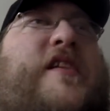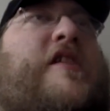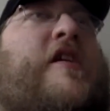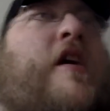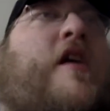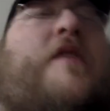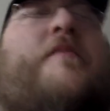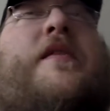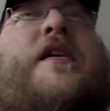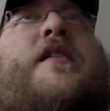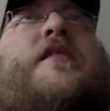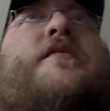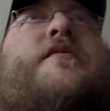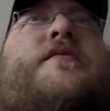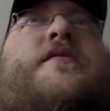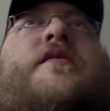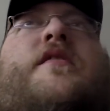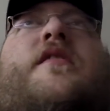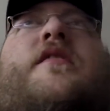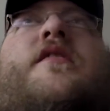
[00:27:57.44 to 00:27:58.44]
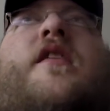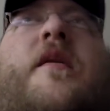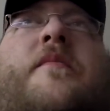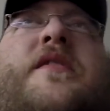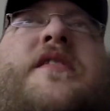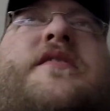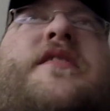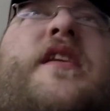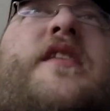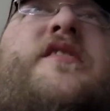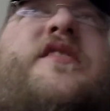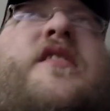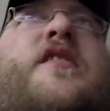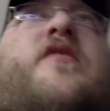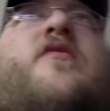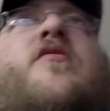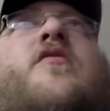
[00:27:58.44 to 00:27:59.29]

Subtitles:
in the comment section,